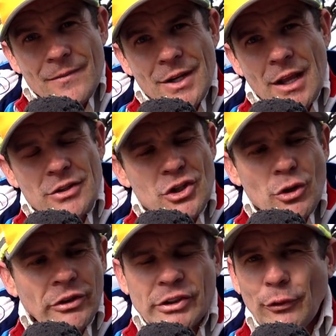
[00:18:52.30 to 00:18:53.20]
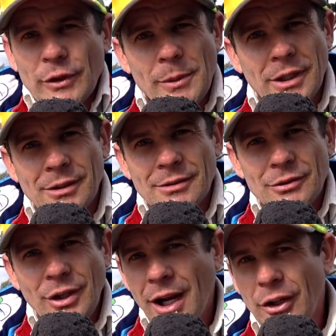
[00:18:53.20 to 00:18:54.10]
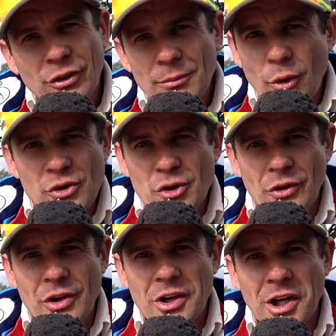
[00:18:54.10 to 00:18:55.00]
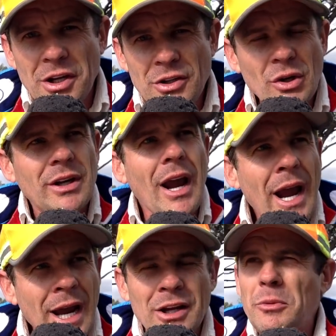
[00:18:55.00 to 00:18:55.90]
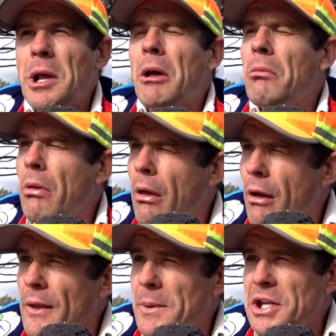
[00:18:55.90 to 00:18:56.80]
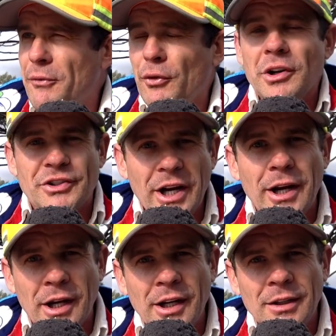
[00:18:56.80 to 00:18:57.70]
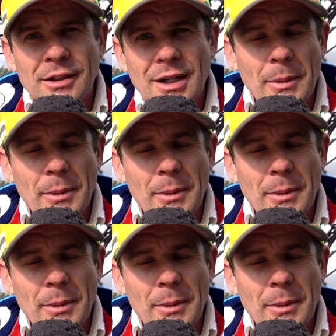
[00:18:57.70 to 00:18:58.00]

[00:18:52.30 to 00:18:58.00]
And sugar's self-limiting. You can't eat more sugar than you need. You're gag. You'll be like, ugh. I mean, for a dare.